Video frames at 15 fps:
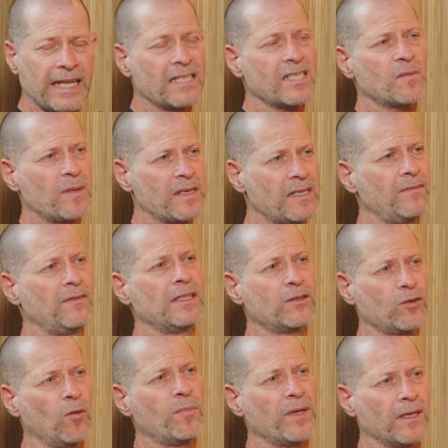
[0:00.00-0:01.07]
that
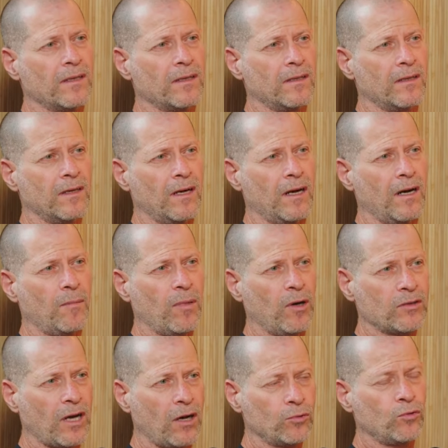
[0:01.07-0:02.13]
specific topic
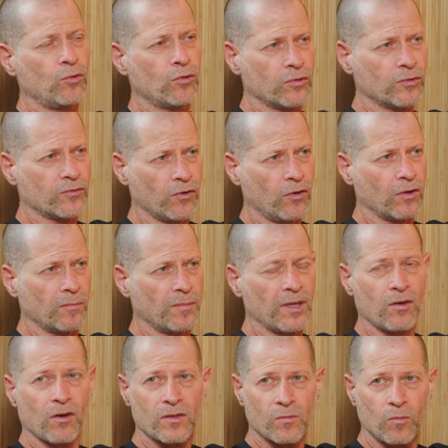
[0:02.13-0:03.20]
about how to control yeah.
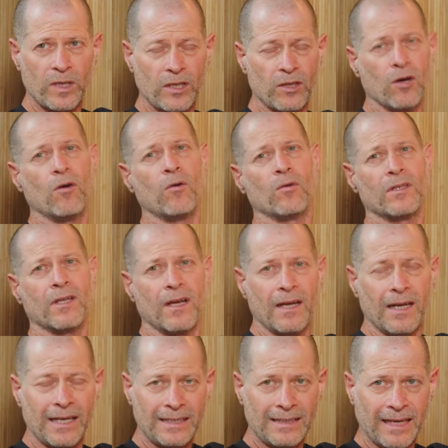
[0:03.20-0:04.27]
because we know
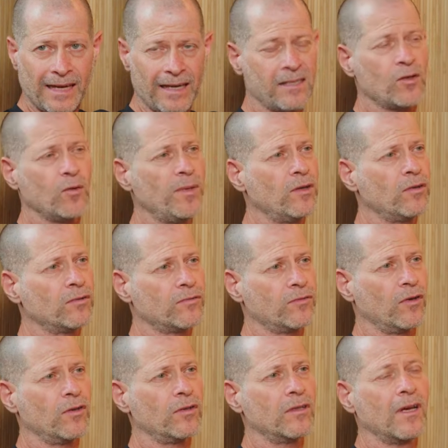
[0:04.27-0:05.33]
it has to be
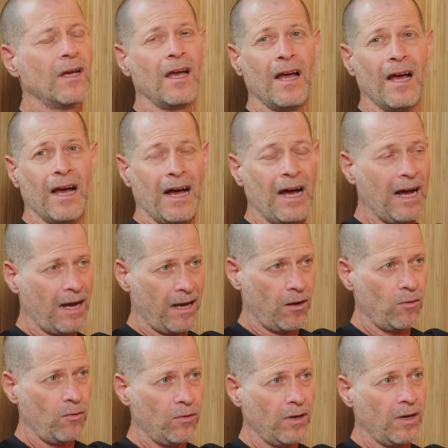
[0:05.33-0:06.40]
controlled.
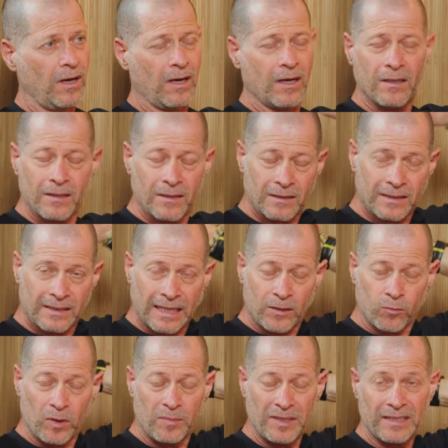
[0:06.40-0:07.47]
How
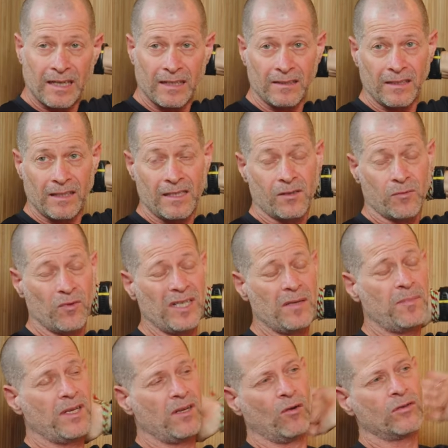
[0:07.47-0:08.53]
that will be done, it's
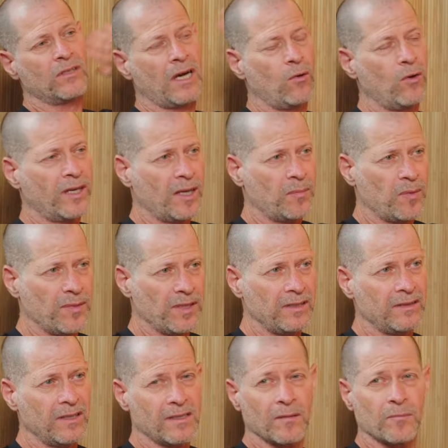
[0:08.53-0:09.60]
really beyond our
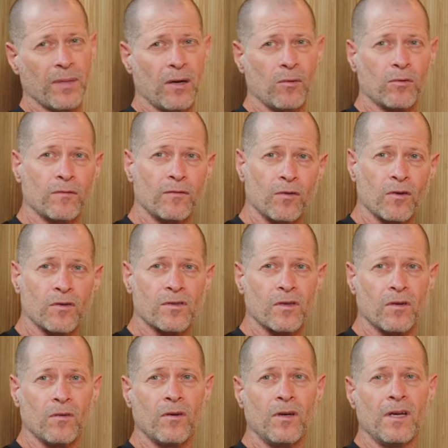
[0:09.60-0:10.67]
capabilities and power, of course.
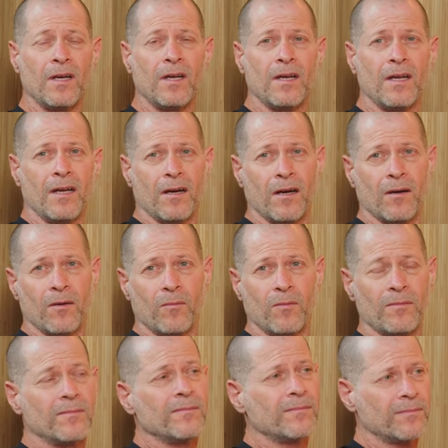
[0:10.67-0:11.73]
So, but um,
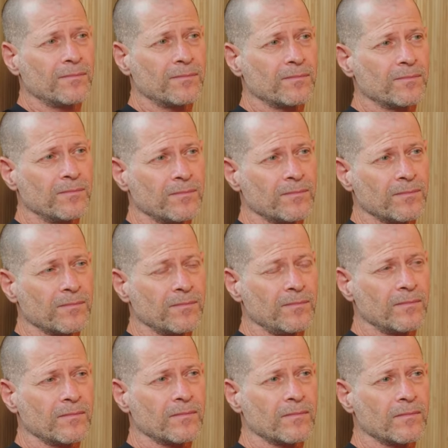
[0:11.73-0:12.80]
the scary
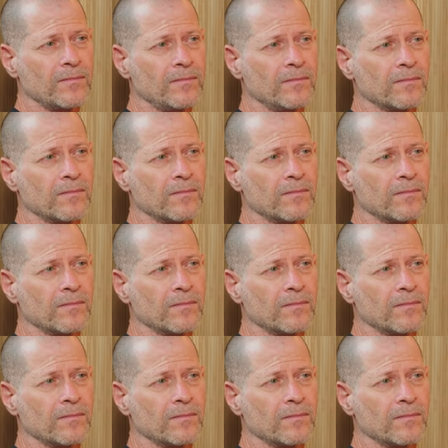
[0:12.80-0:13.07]
thing, I mean,